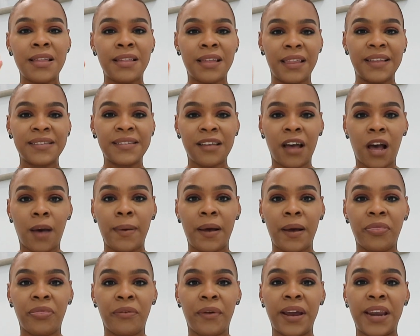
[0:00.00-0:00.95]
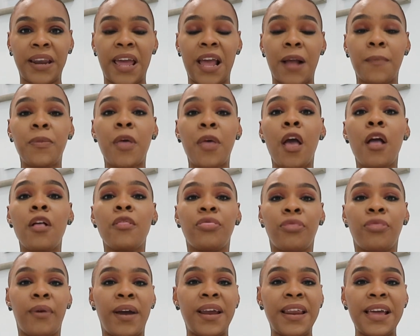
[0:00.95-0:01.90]
Now let's talk about threading.
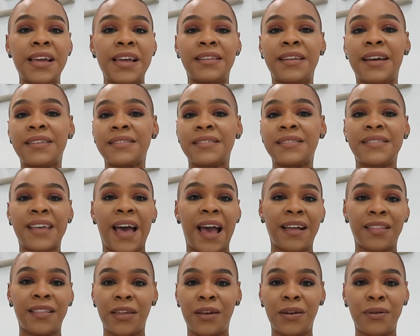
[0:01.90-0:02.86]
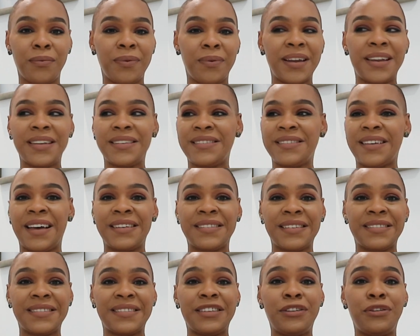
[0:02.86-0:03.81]
Threading does exactly what it
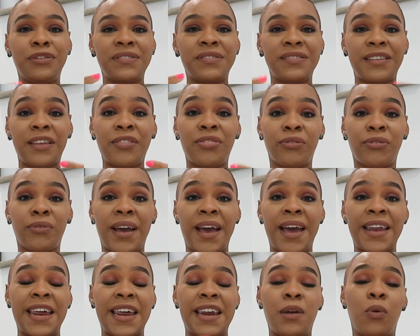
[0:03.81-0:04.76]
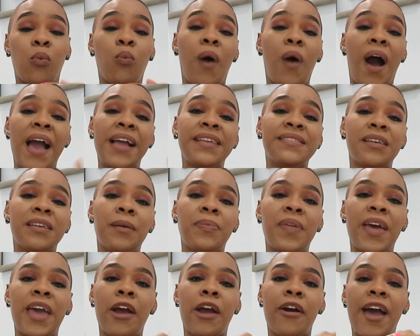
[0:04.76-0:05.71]
says. It uses a thread and it winds up
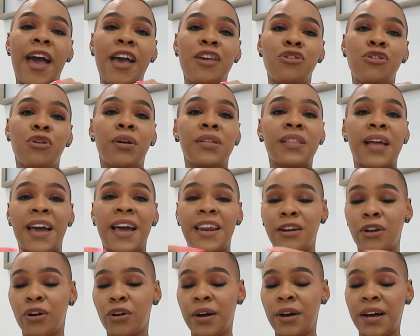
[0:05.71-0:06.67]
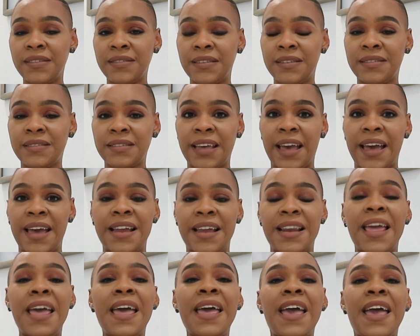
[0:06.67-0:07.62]
the hair as you glide it across the
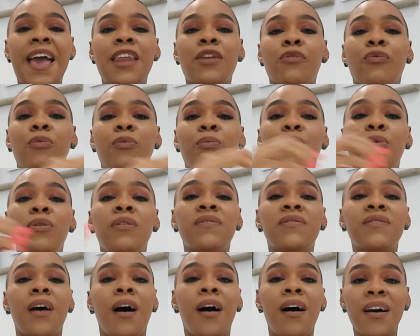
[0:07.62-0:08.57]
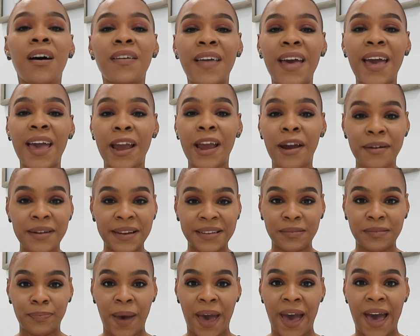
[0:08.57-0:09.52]
skin, and it removes all the hair in
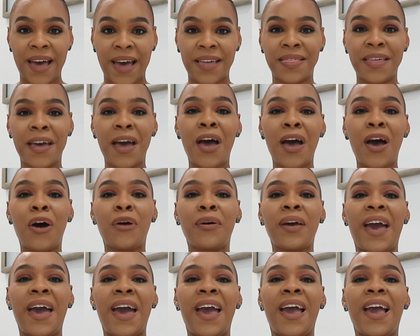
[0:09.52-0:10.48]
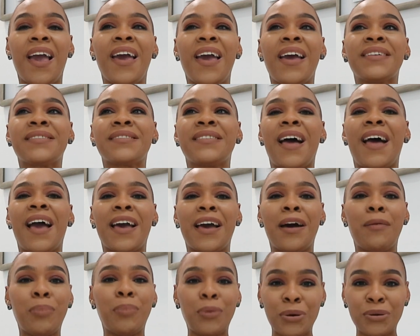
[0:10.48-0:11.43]
its path. Okay, it's
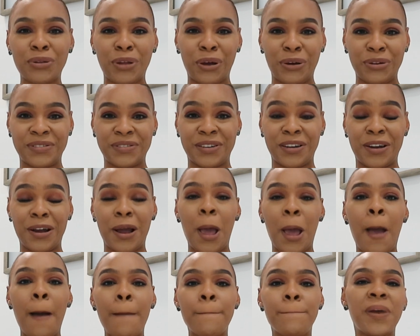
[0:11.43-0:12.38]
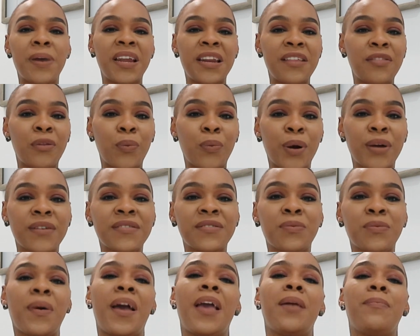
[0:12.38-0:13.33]
like a bulldozer, but in the
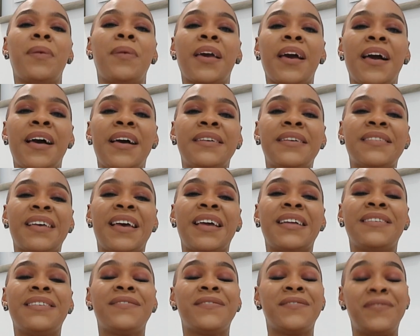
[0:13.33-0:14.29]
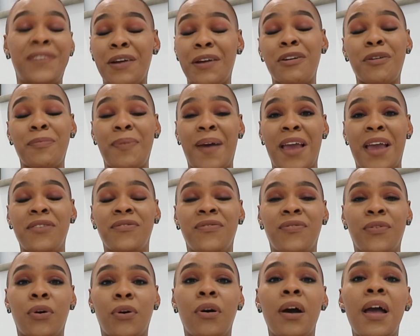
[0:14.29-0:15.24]
worst way because it's very
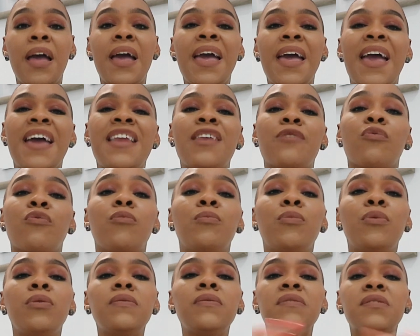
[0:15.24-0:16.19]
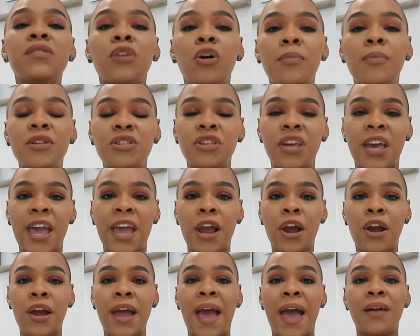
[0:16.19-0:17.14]
painful and it removes so much
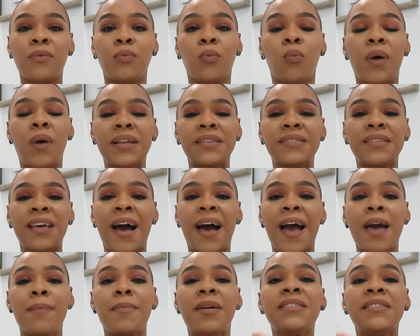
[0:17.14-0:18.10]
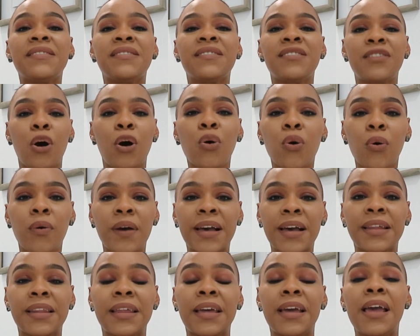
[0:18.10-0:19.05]
hair at one time and so
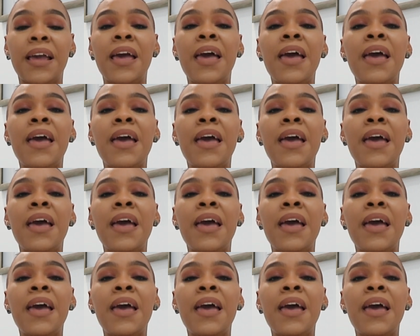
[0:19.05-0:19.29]
quickly.